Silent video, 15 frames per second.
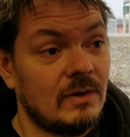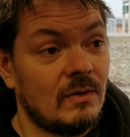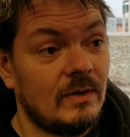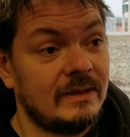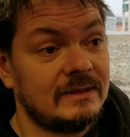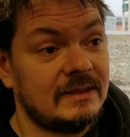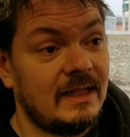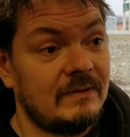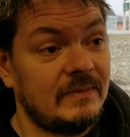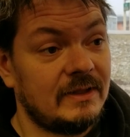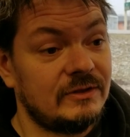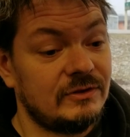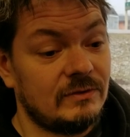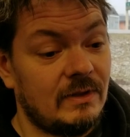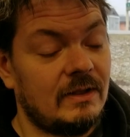Coins Gaming
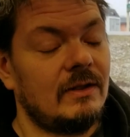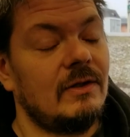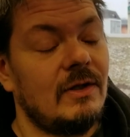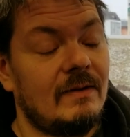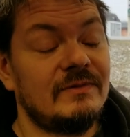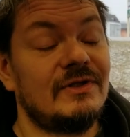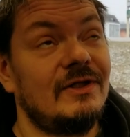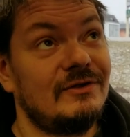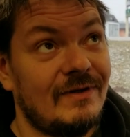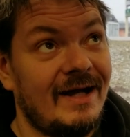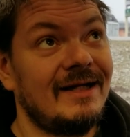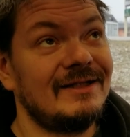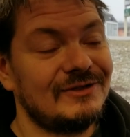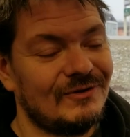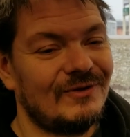and Jewelry. I'm sorry,
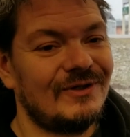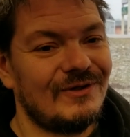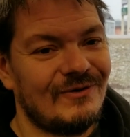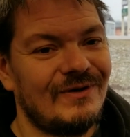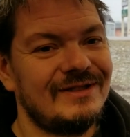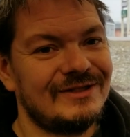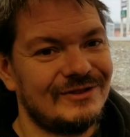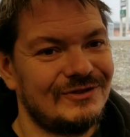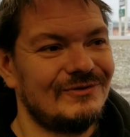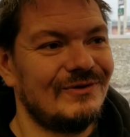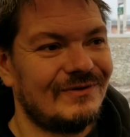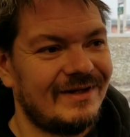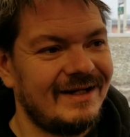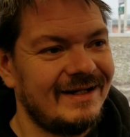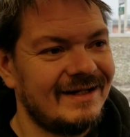Dragons Hoard Coins and
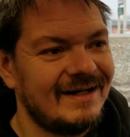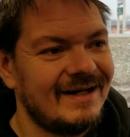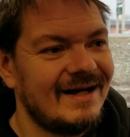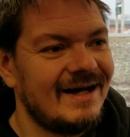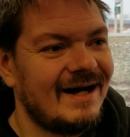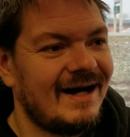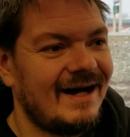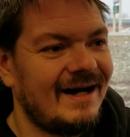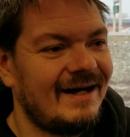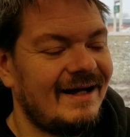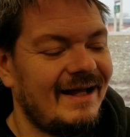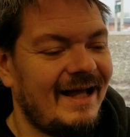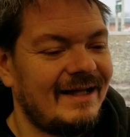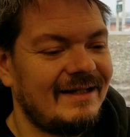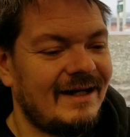Jewelry
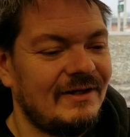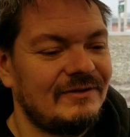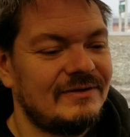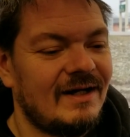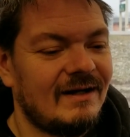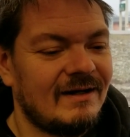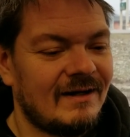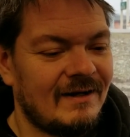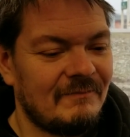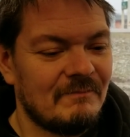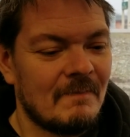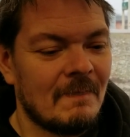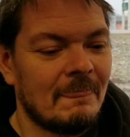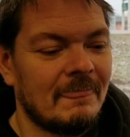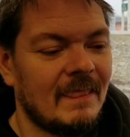at yahoo.com.
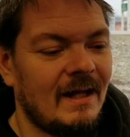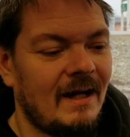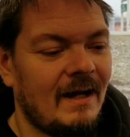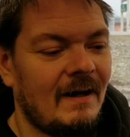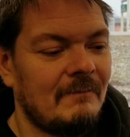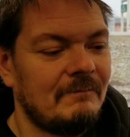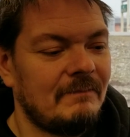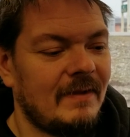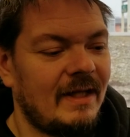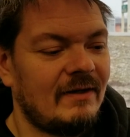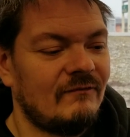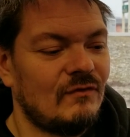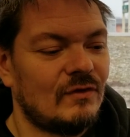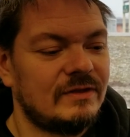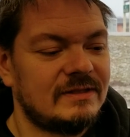Um, and of
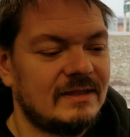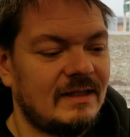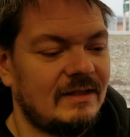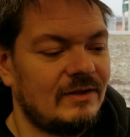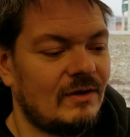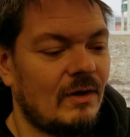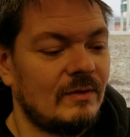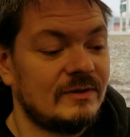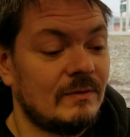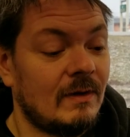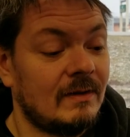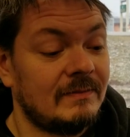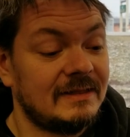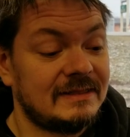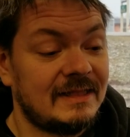course, uh, you're always
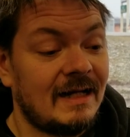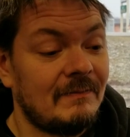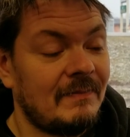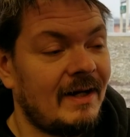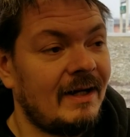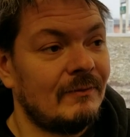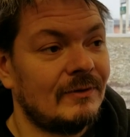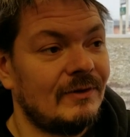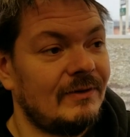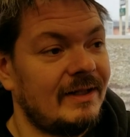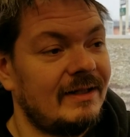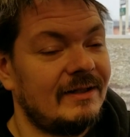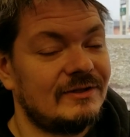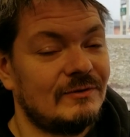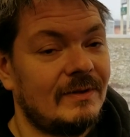welcome to stop by. We're located
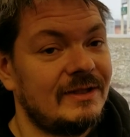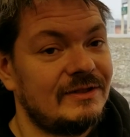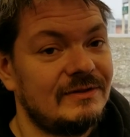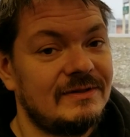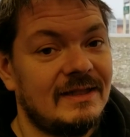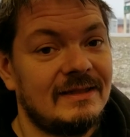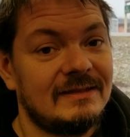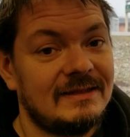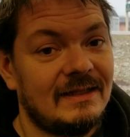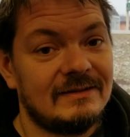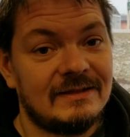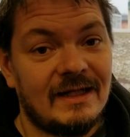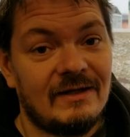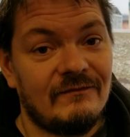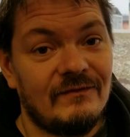at 2210 South
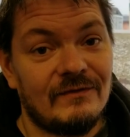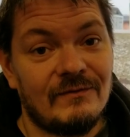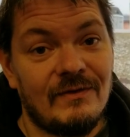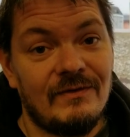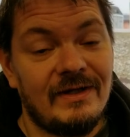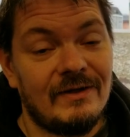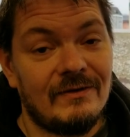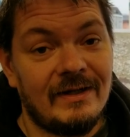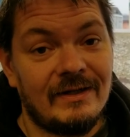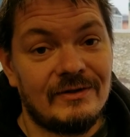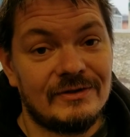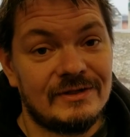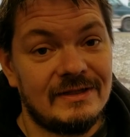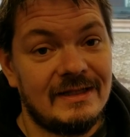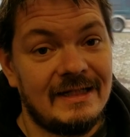Scatterfield Road here in
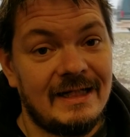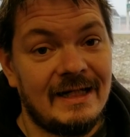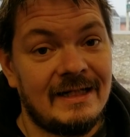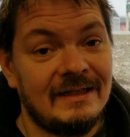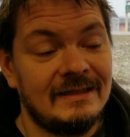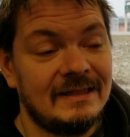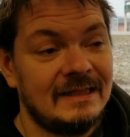Anderson, Indiana.